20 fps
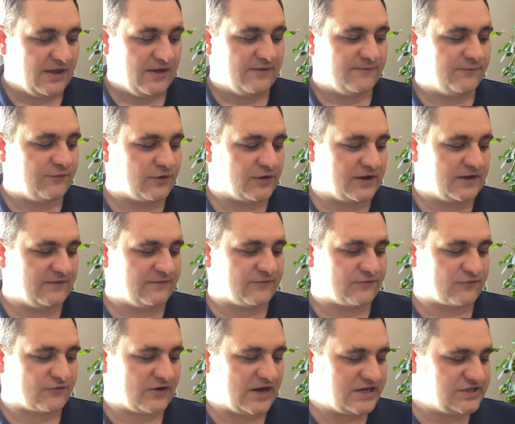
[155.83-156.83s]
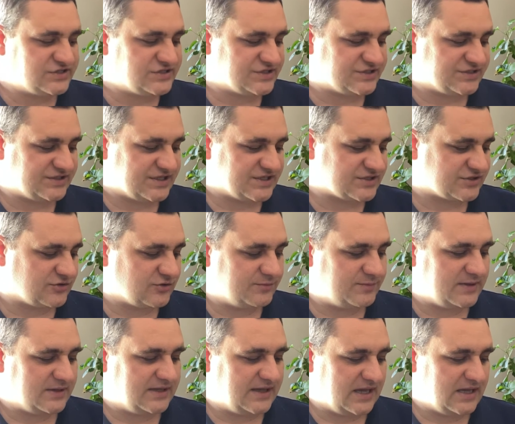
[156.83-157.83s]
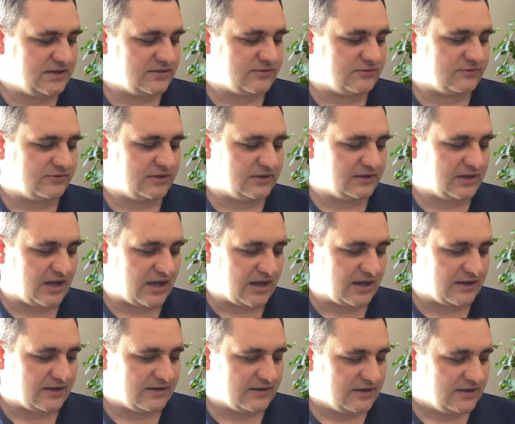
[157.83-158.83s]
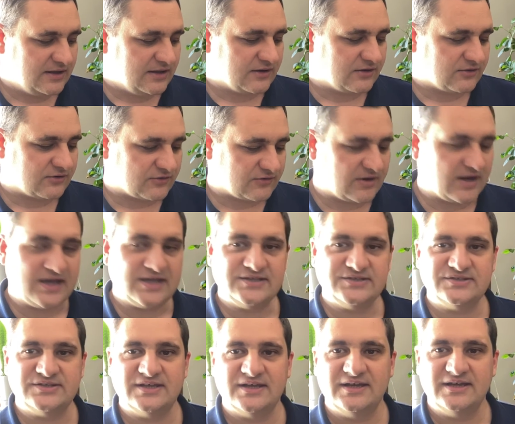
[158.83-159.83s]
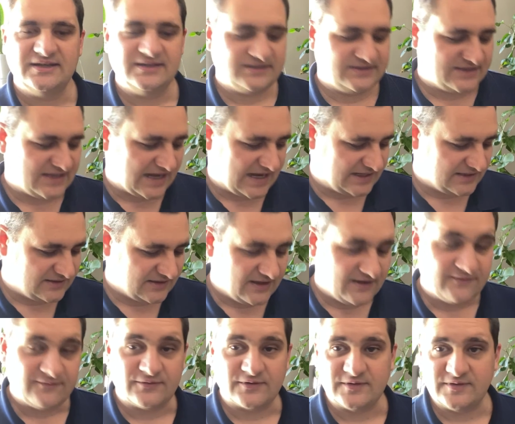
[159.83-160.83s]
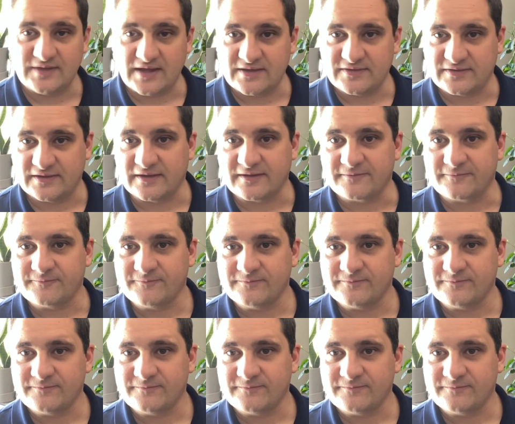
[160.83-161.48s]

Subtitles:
for if righteousness could be gained through the law, Christ died for nothing.